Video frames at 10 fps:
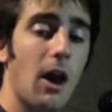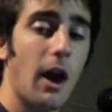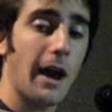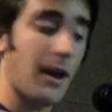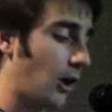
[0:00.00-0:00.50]

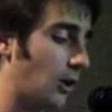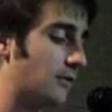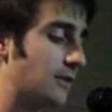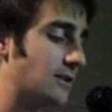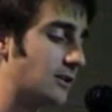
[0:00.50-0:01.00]
And all of
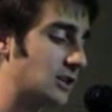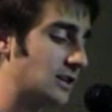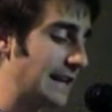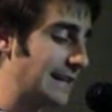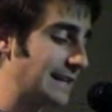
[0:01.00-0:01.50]
these are just
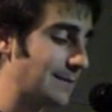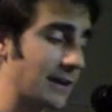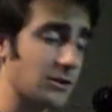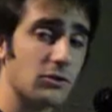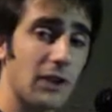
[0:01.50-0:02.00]
D
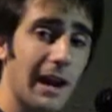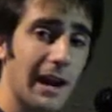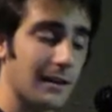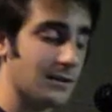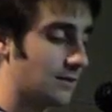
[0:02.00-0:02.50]
major triads.